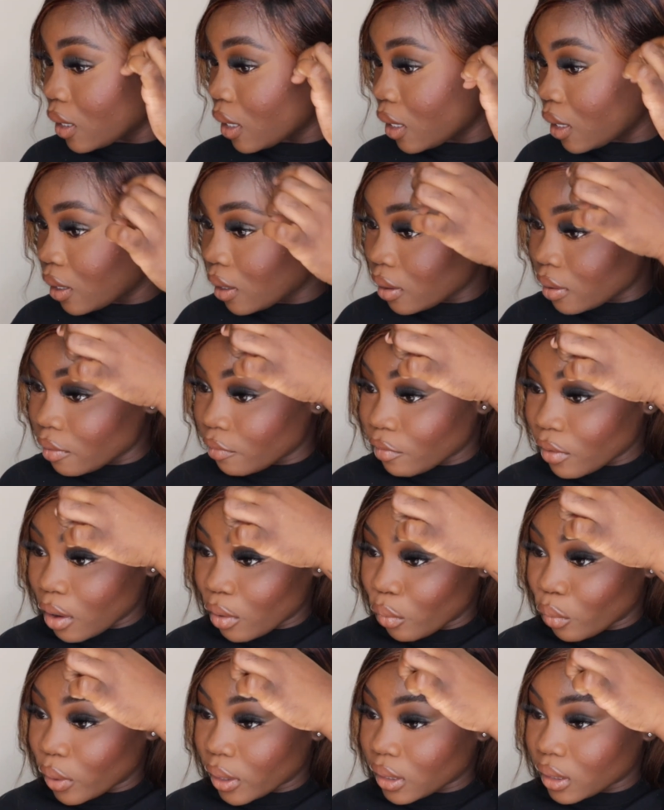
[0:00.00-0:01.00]
And
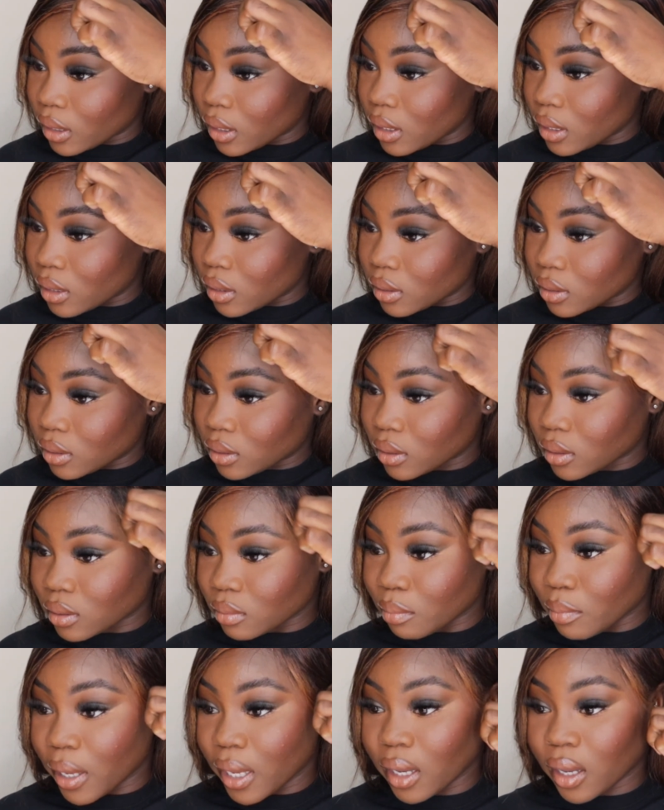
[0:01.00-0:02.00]
I
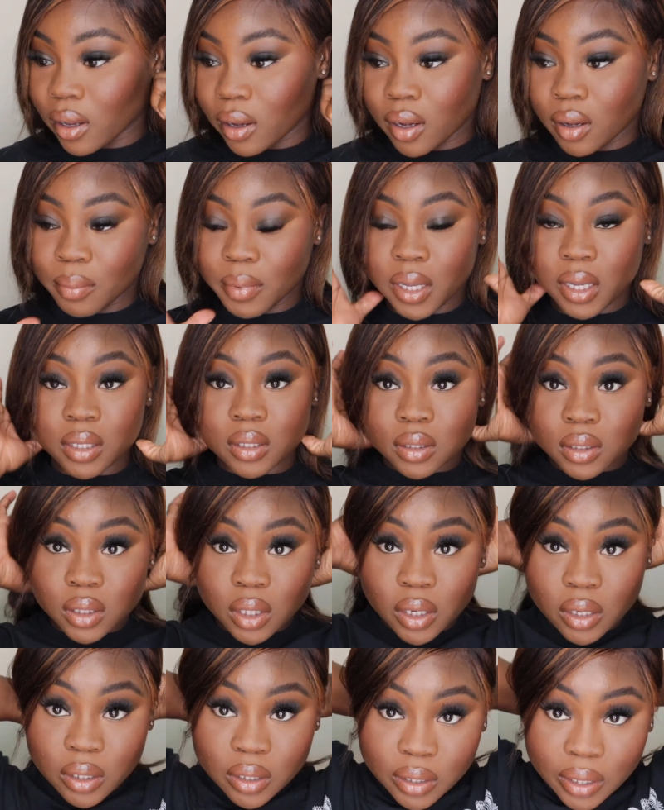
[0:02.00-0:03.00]
know y'all
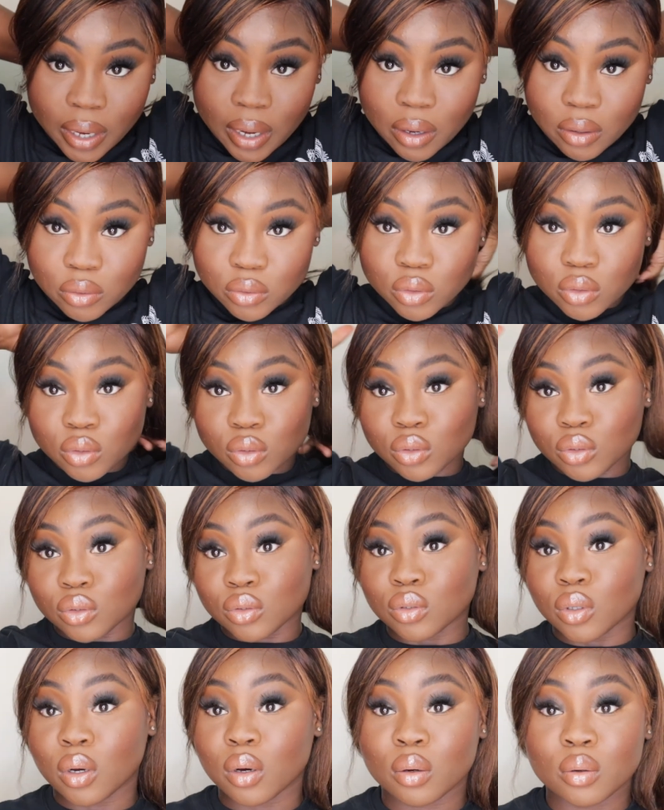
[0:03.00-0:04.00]
see this
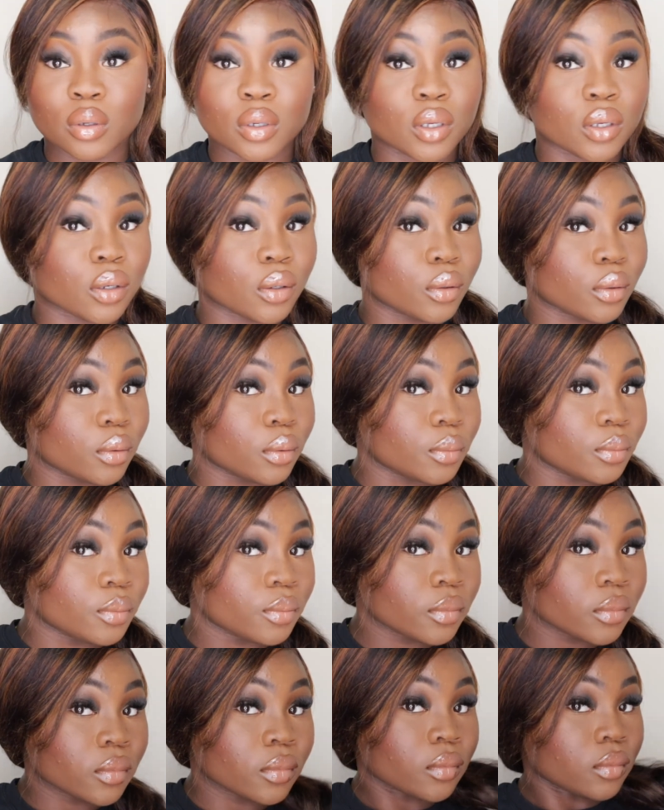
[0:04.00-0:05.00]
face.
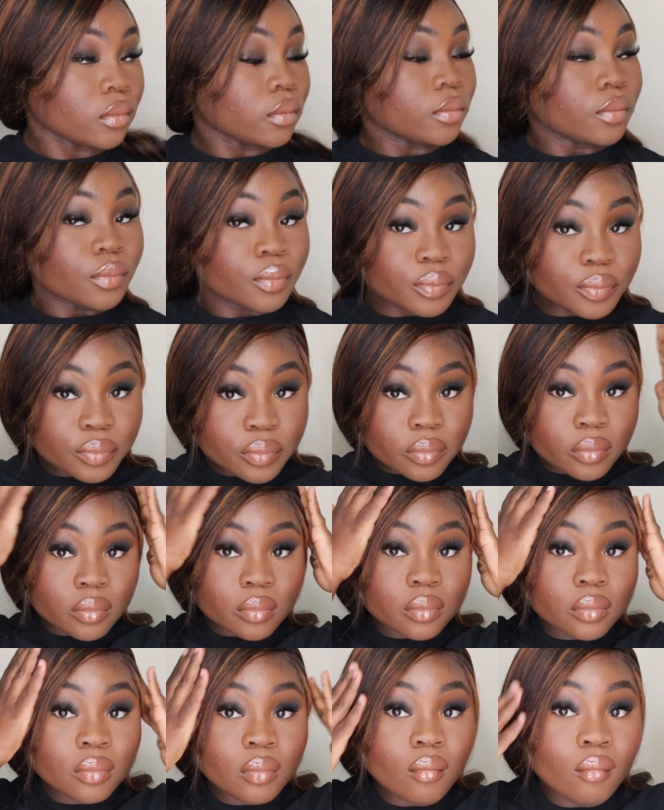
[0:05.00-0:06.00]
Come
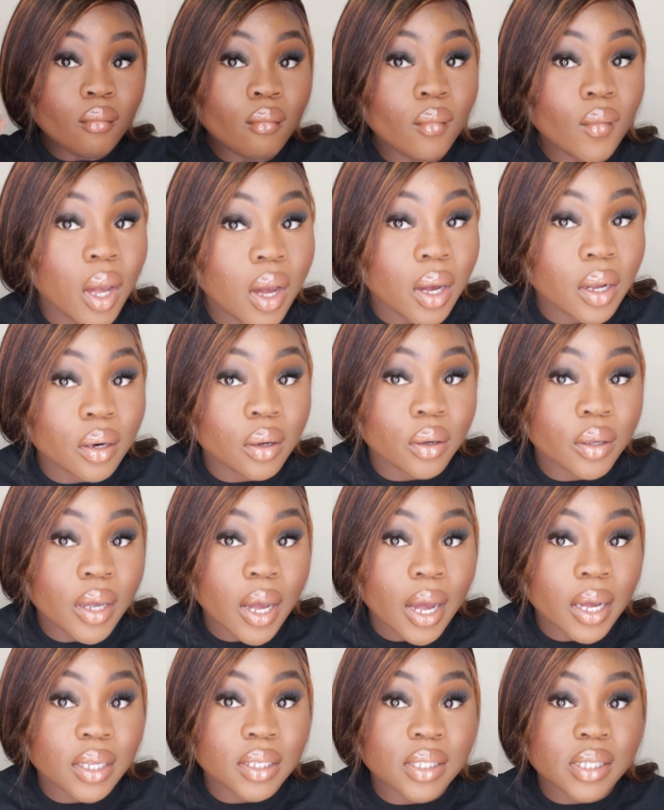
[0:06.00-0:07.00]
on.
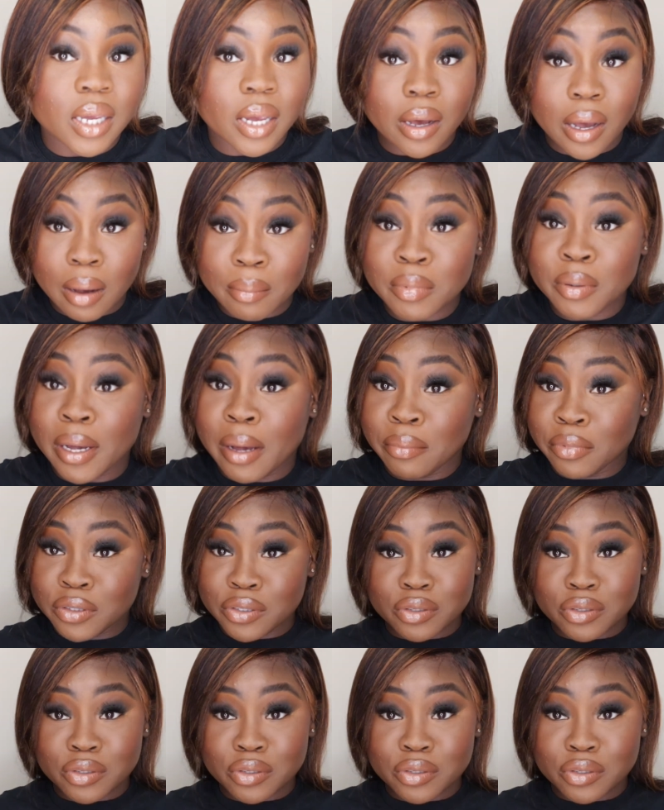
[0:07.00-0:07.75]
It's giving.